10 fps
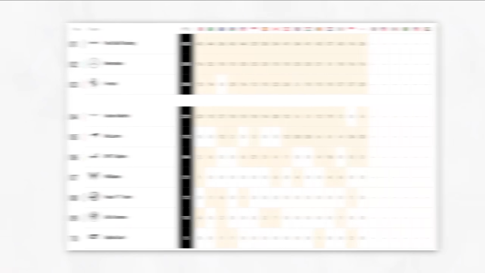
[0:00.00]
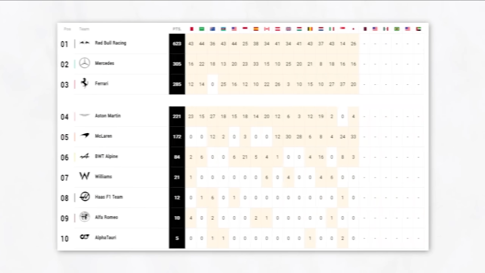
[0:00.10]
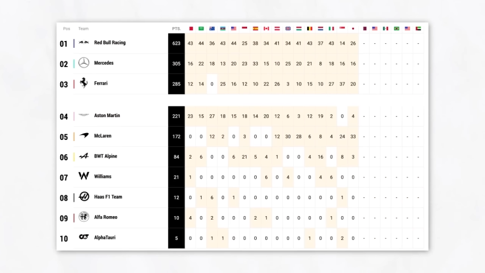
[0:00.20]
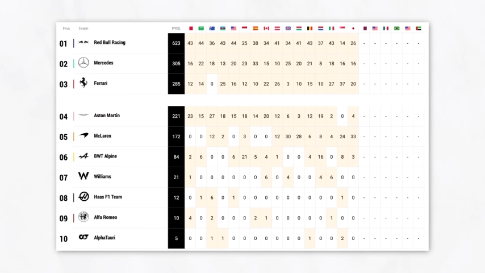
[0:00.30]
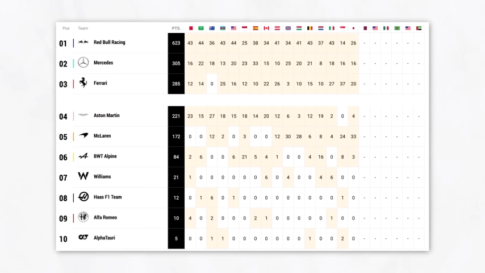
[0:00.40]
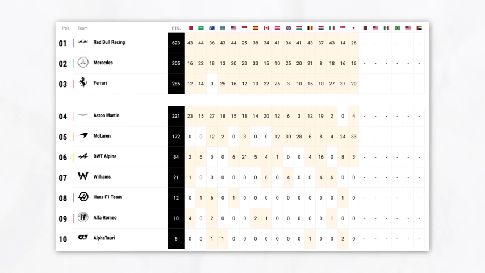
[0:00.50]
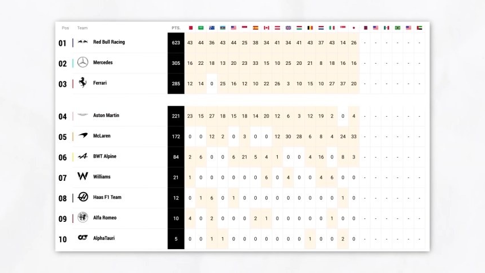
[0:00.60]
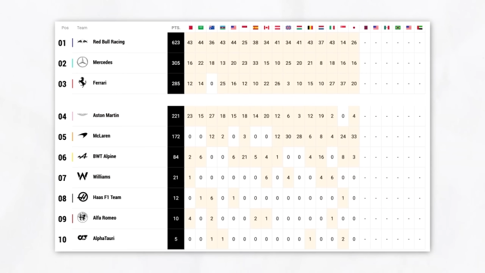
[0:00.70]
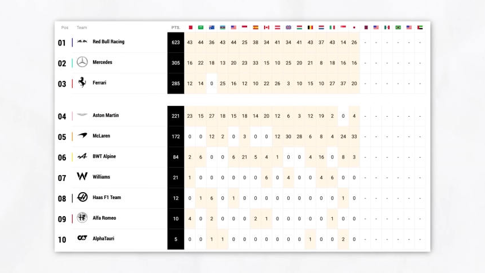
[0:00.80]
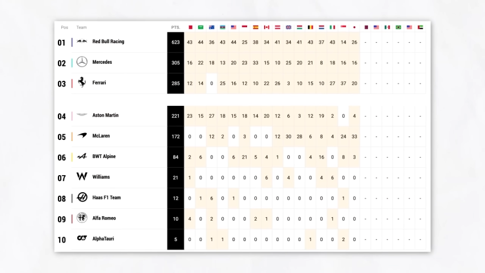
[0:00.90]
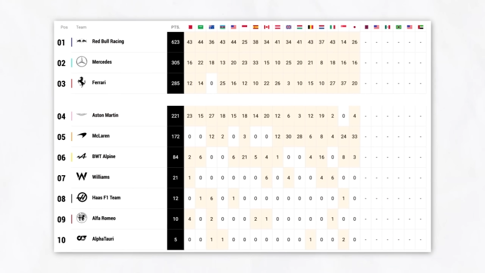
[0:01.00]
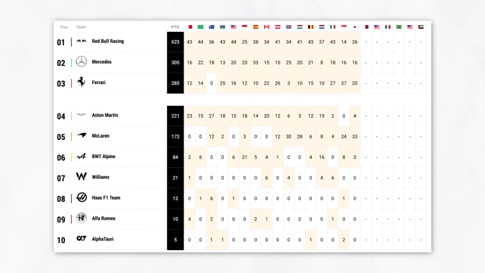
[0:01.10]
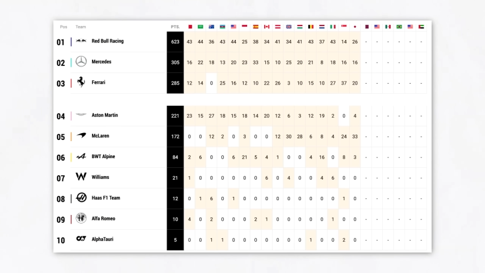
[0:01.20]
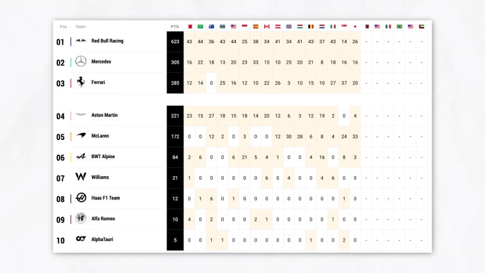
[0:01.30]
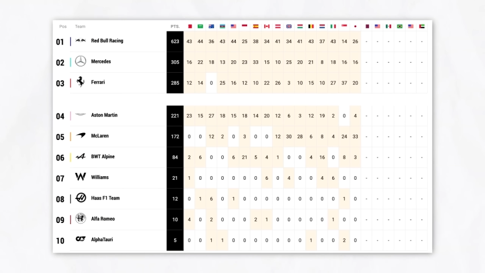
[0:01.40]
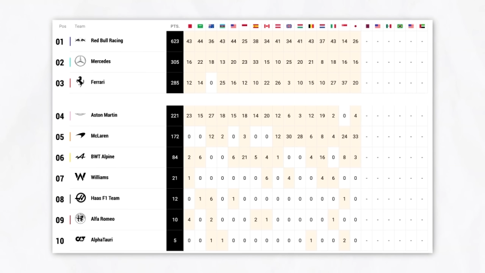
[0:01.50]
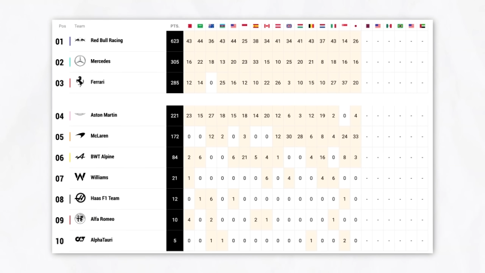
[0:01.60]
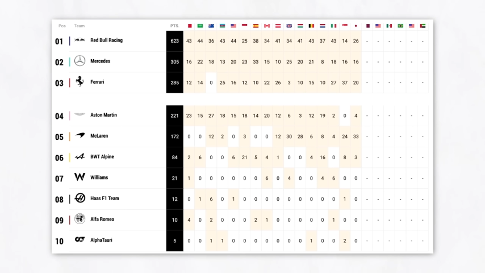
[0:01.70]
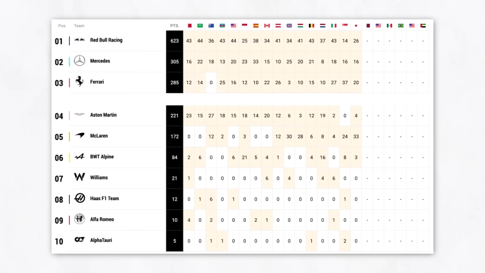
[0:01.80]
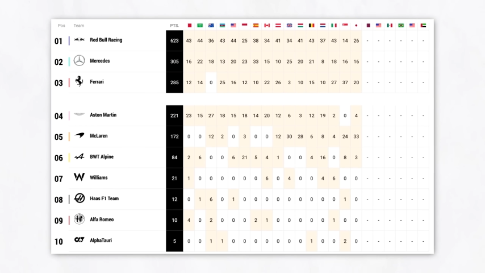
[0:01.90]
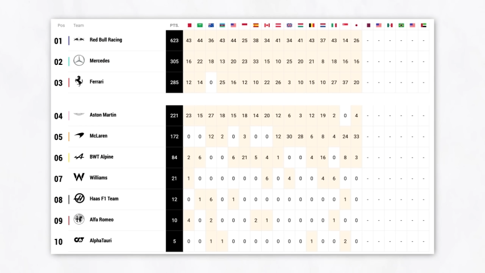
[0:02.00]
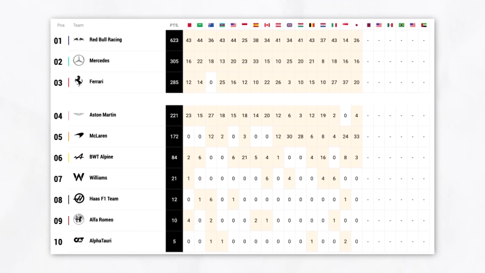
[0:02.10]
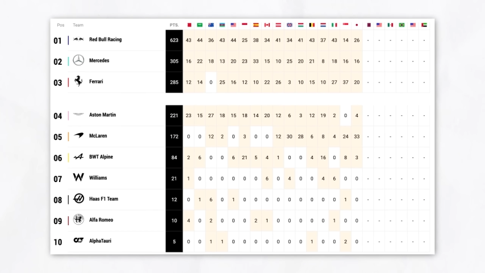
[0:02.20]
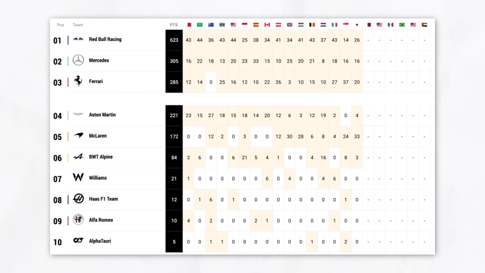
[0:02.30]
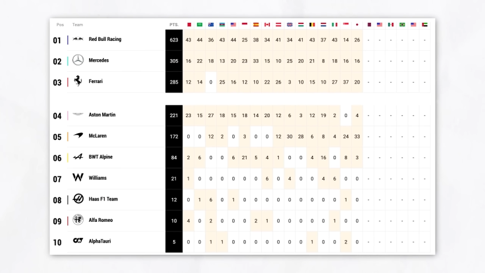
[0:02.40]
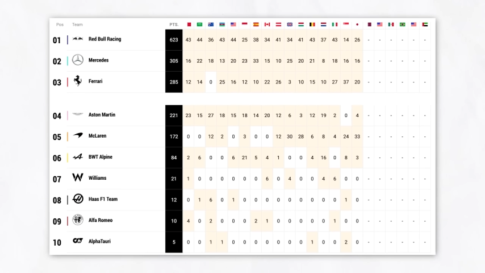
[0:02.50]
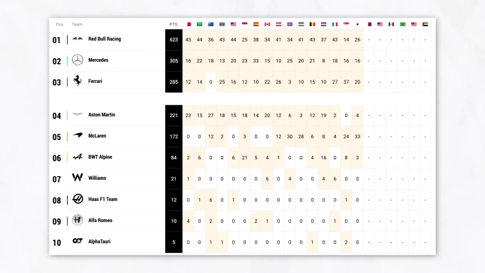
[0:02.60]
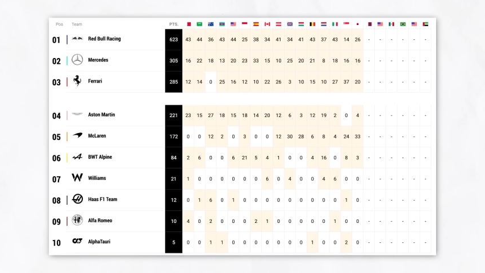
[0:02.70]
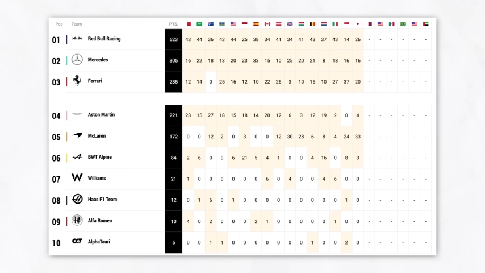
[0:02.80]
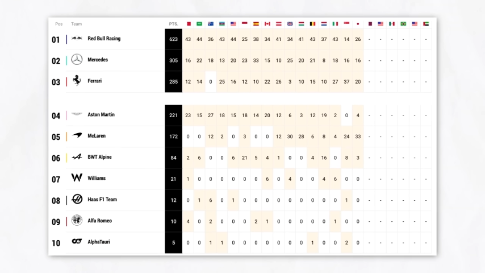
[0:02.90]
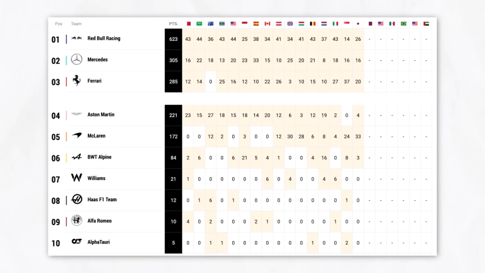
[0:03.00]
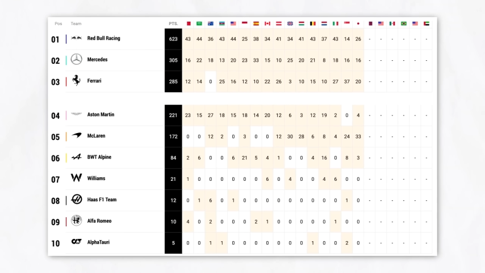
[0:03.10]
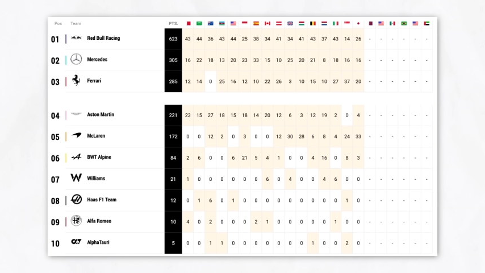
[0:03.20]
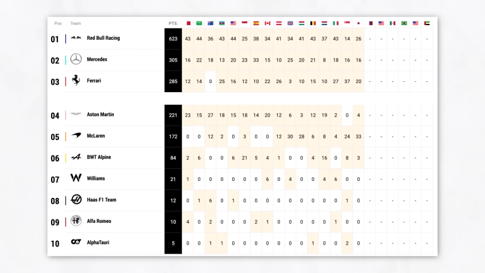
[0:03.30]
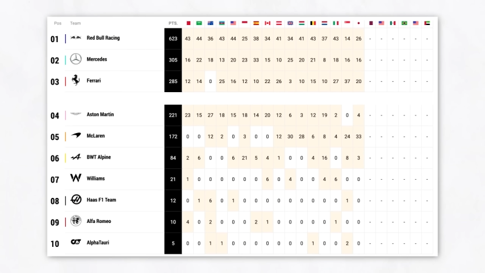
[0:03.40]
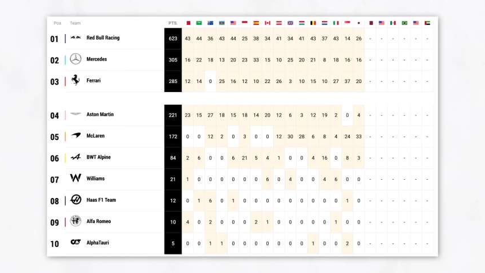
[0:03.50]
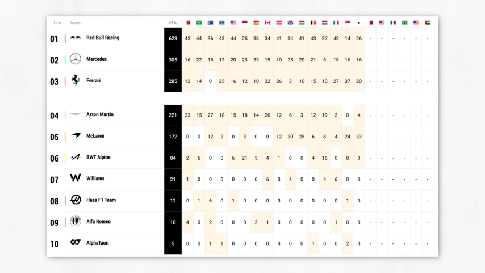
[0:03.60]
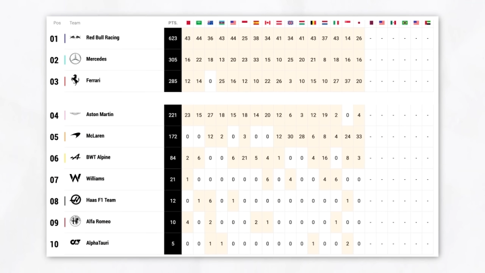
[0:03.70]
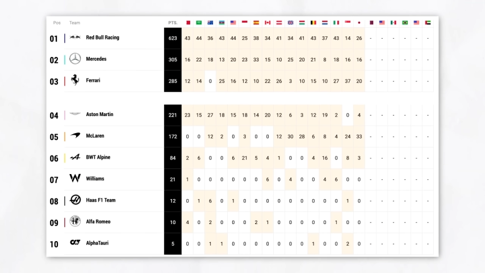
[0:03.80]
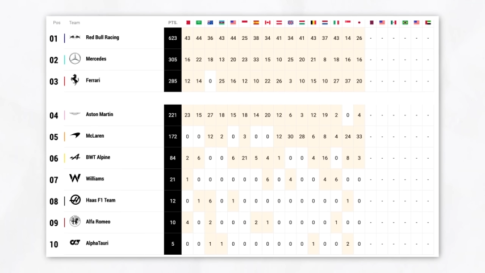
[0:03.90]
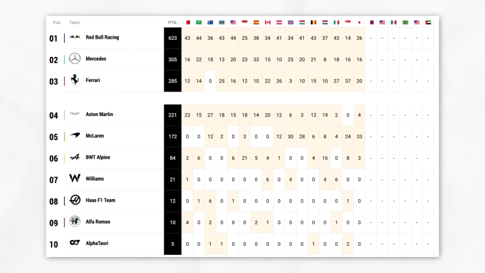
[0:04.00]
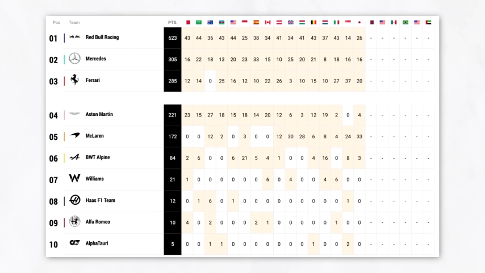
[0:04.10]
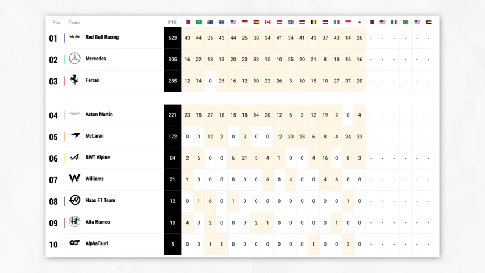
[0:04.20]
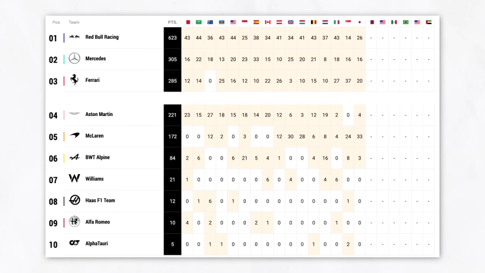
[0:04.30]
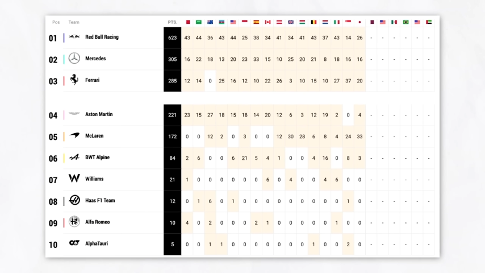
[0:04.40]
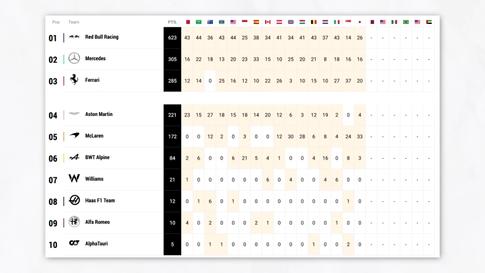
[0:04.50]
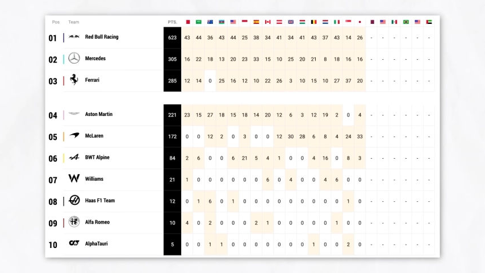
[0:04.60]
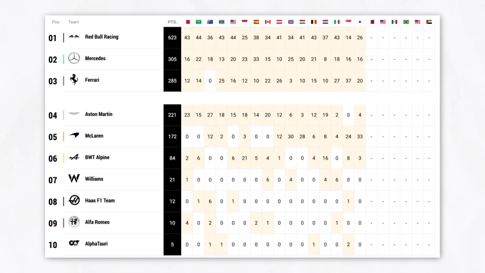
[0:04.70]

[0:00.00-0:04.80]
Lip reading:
[unreadable: no face in view]